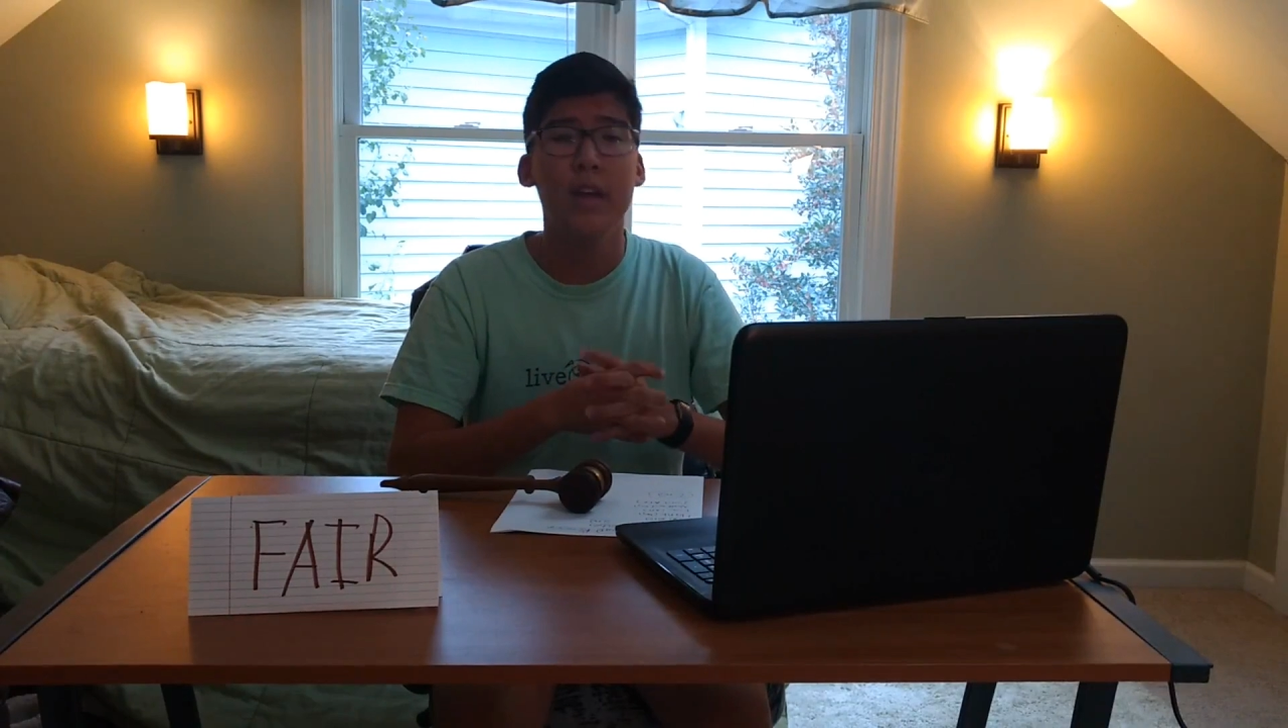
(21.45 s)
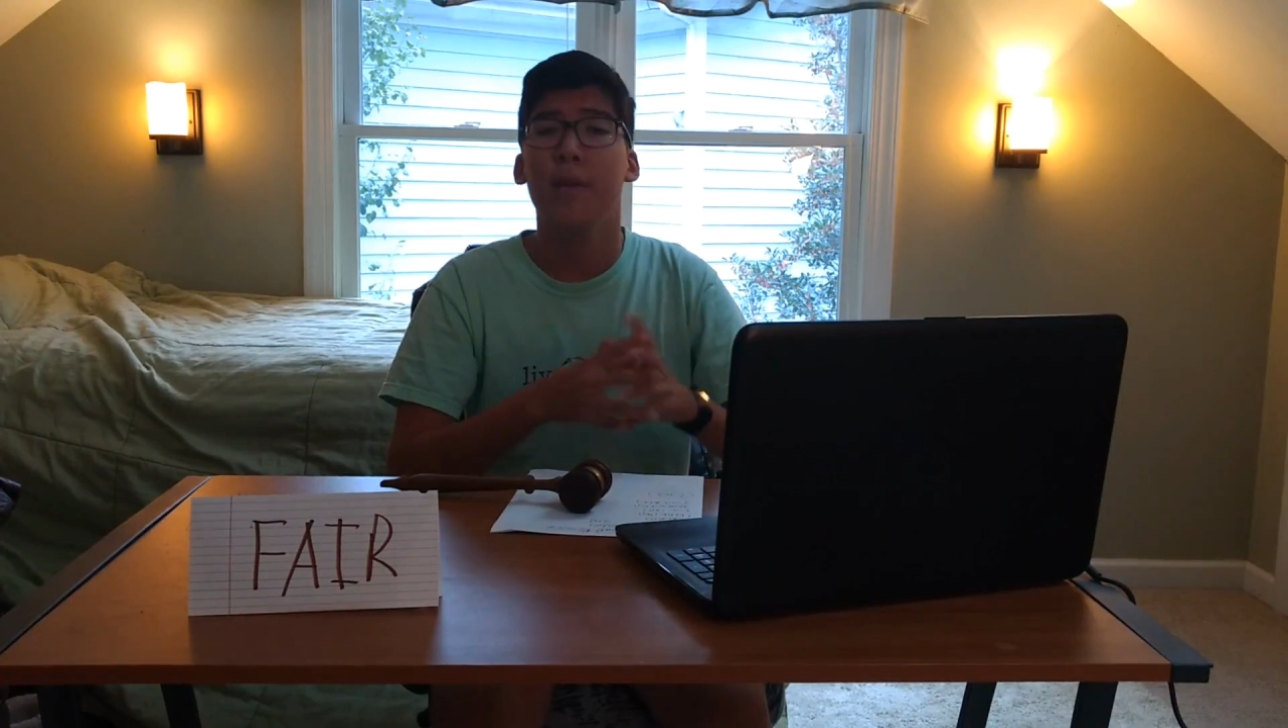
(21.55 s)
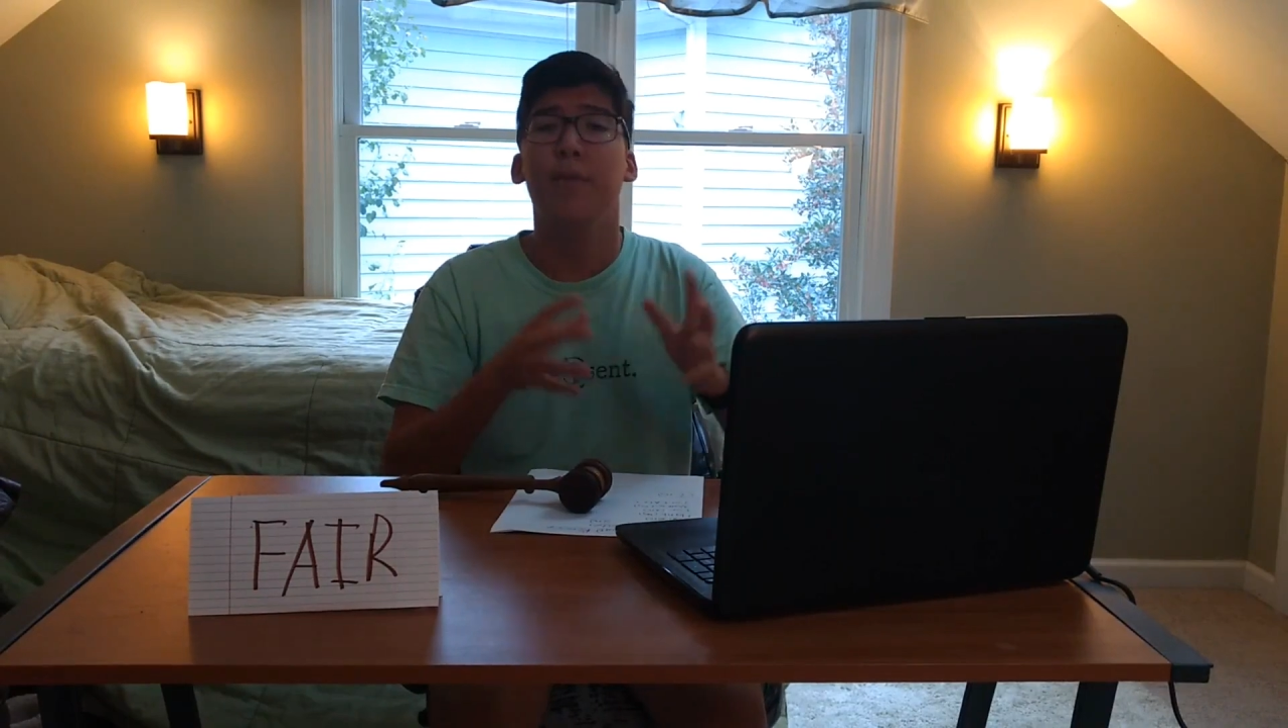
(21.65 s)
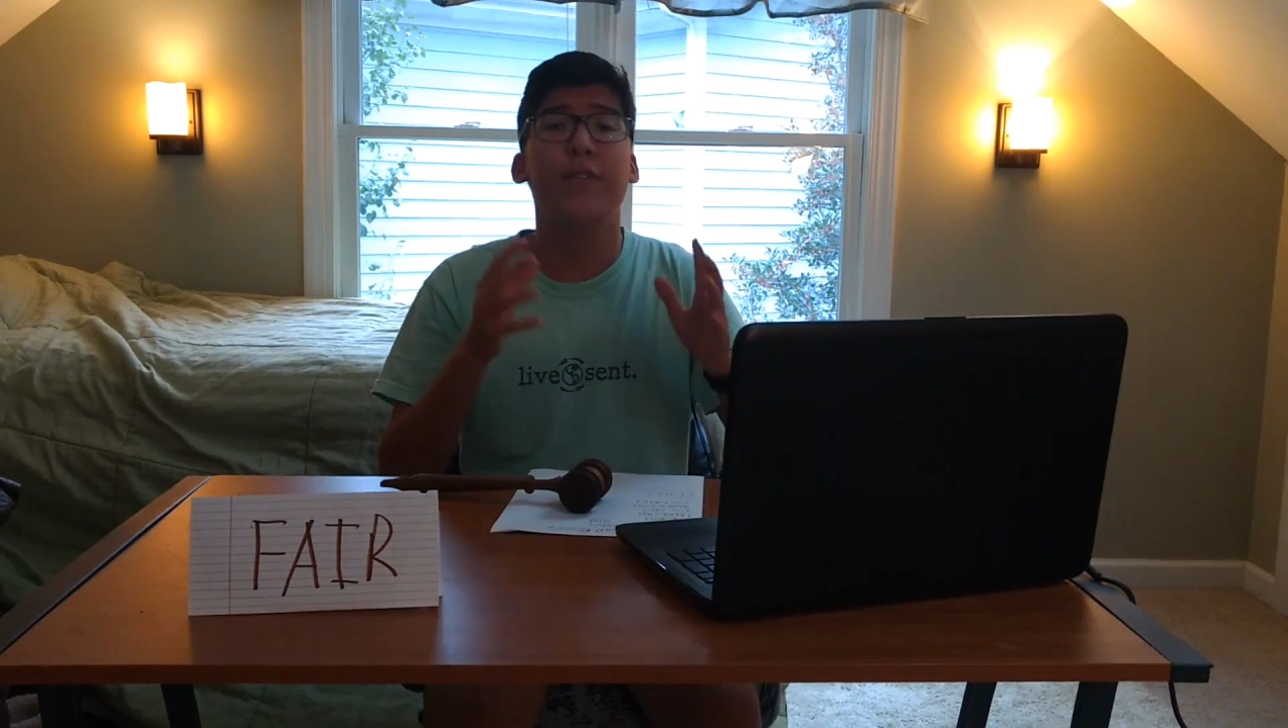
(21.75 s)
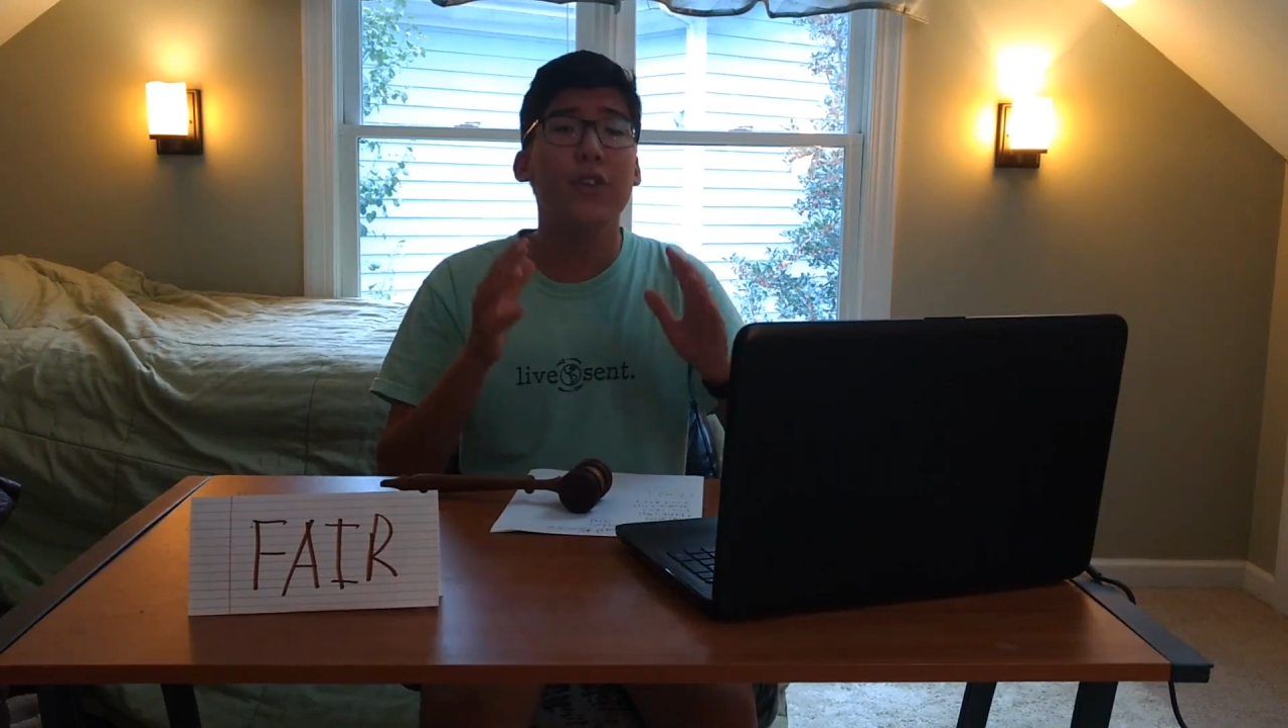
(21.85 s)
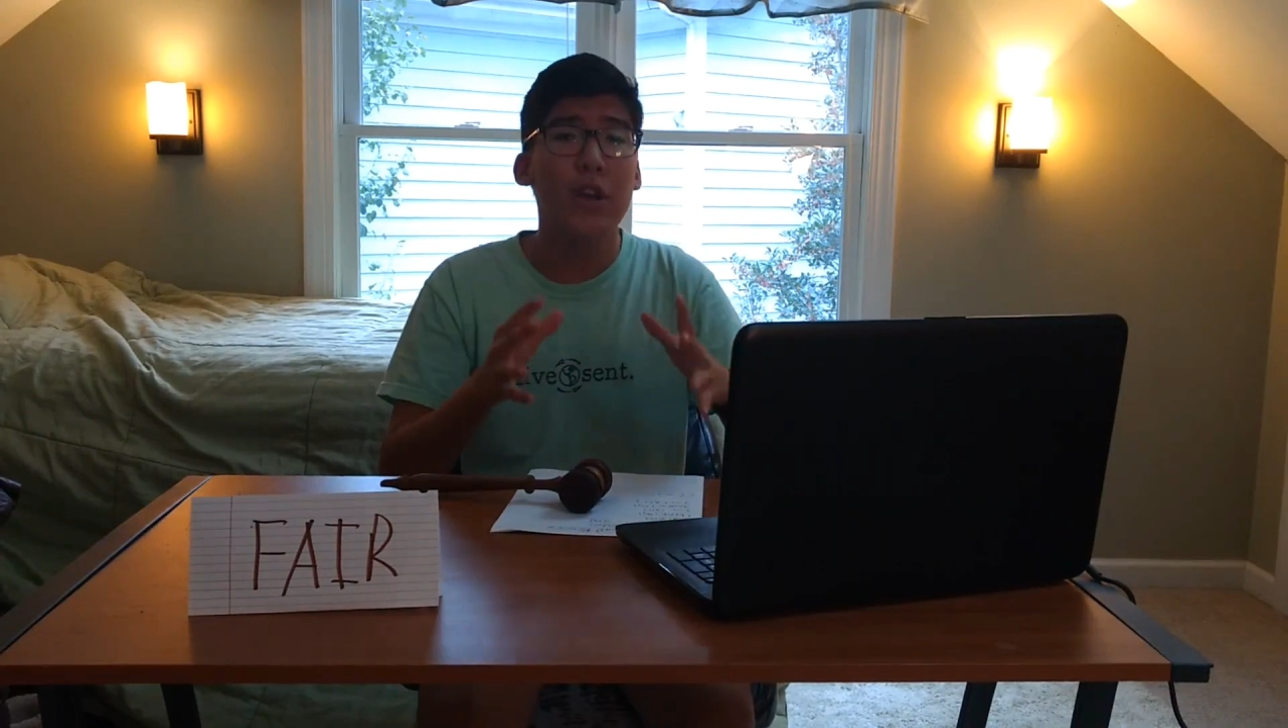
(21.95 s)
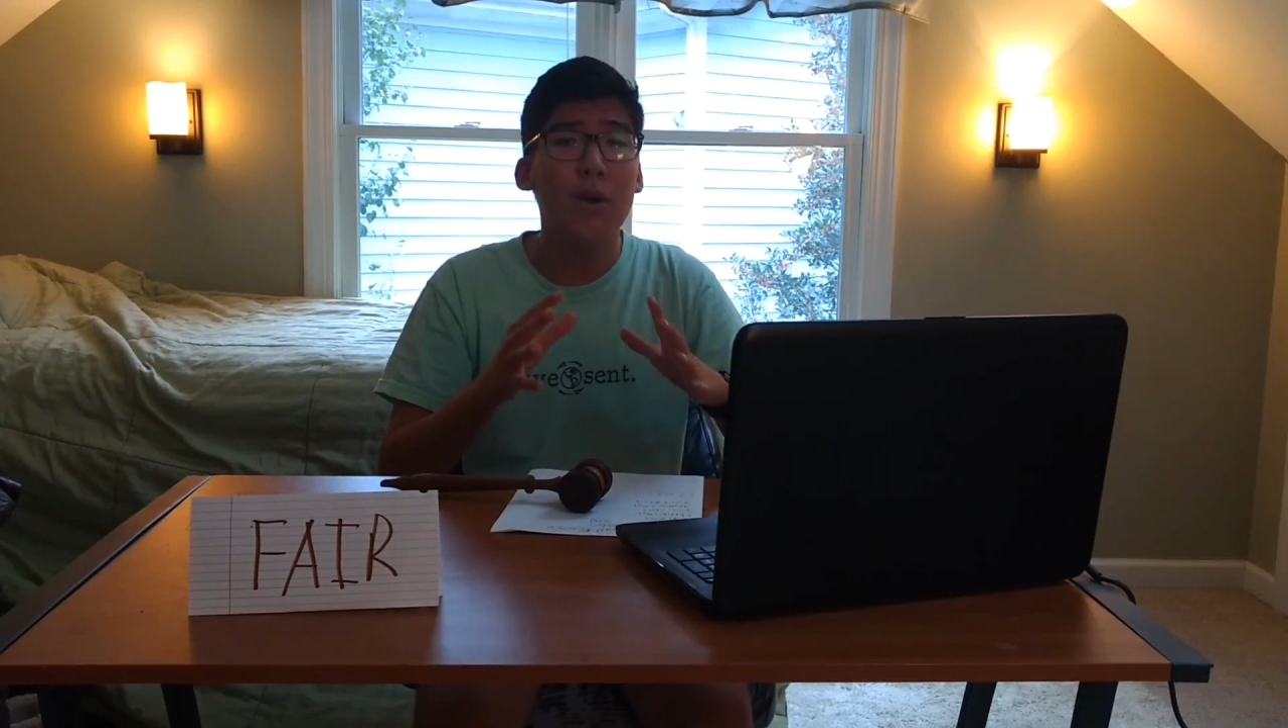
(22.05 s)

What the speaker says: But if you know